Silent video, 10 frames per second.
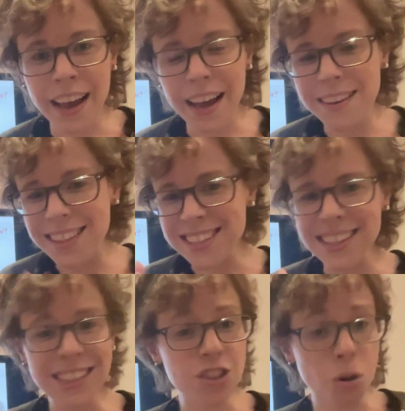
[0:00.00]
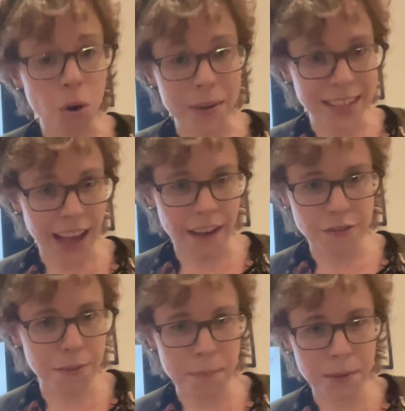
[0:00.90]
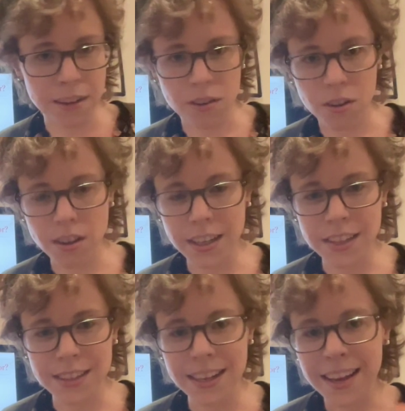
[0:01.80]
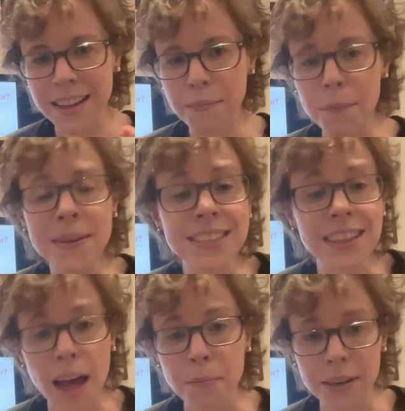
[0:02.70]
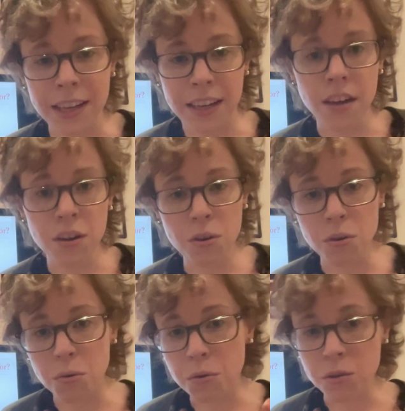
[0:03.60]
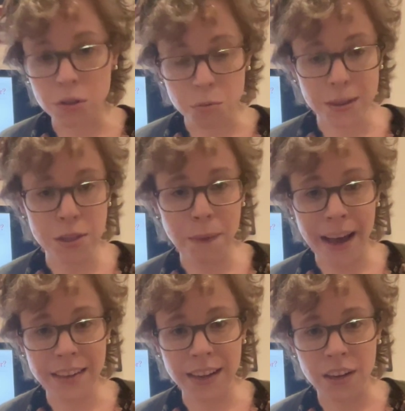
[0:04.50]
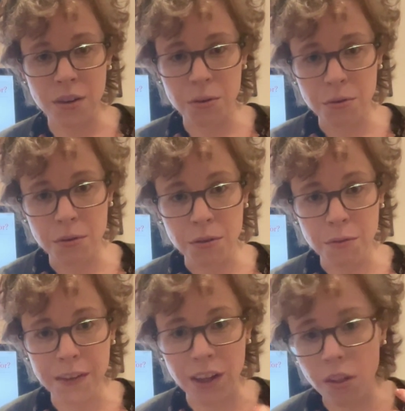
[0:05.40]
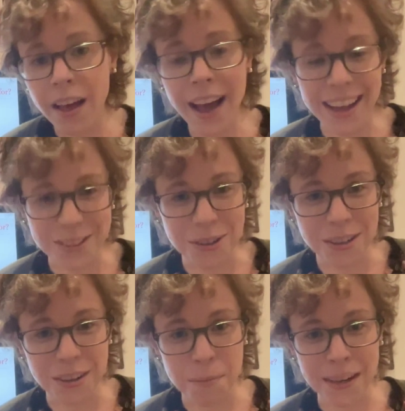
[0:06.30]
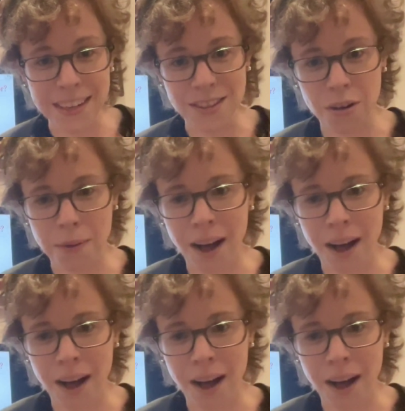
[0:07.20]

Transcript: And these elites don't always have to be political elites. They might be a celebrity who you respect and who you feel has good opinions on